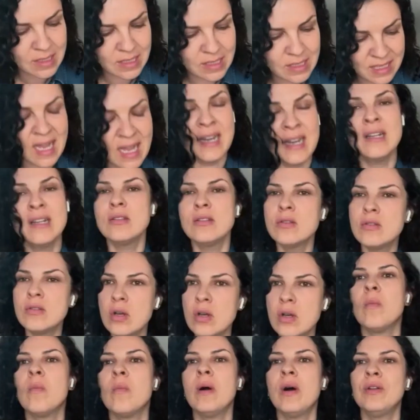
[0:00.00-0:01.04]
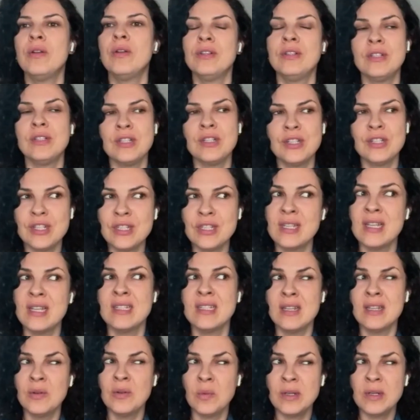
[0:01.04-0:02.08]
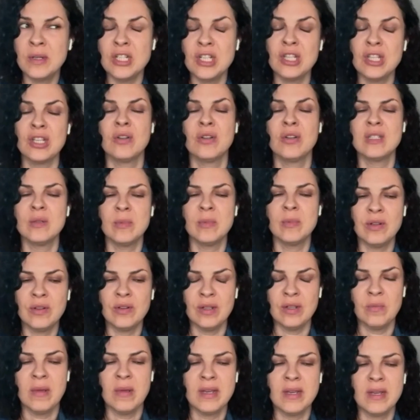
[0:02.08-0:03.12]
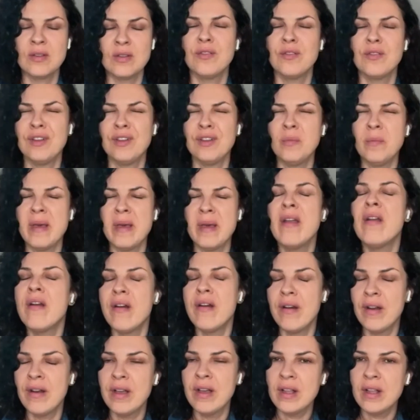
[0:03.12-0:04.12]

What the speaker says: decided to talk about it. She says that when she talks about it, it makes her feel better,